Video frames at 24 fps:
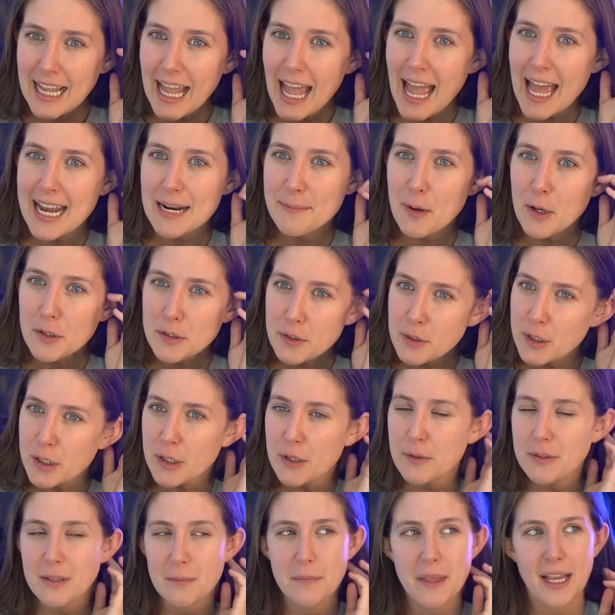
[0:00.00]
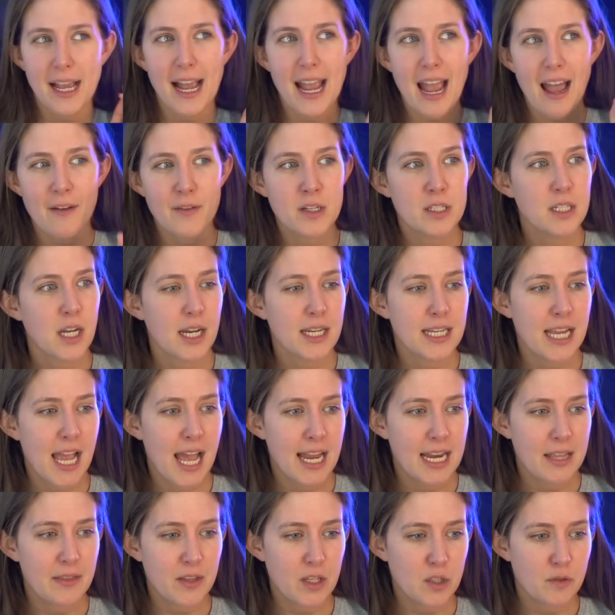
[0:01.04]
And I'm also going to do something I haven't done
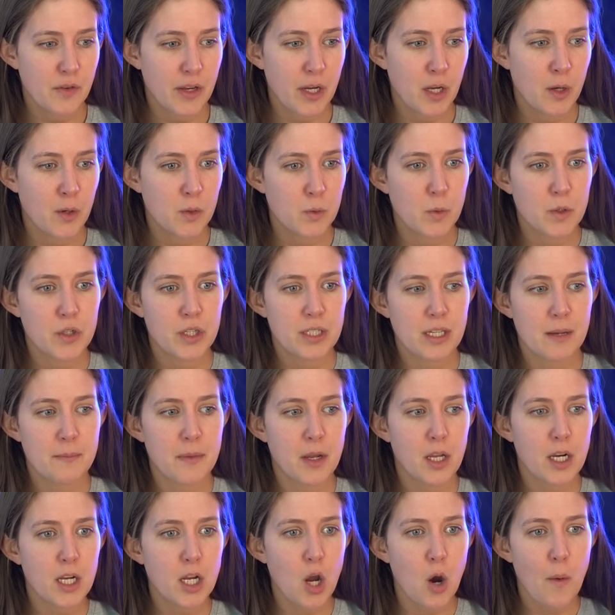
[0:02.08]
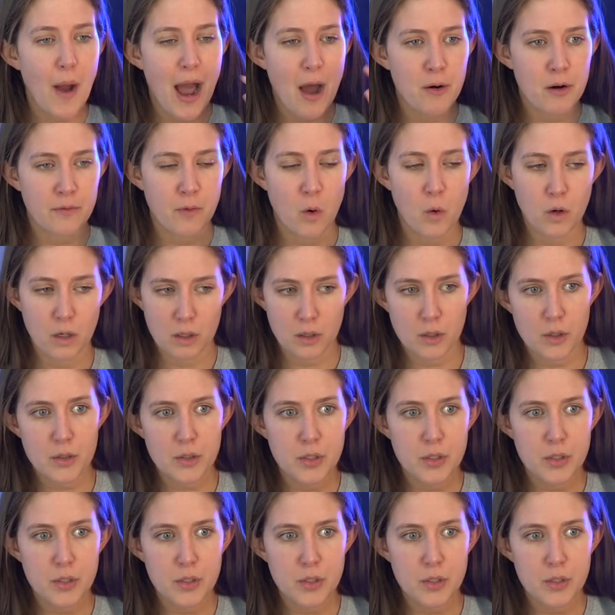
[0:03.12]
yet in these videos, which is I'm going to go out of order.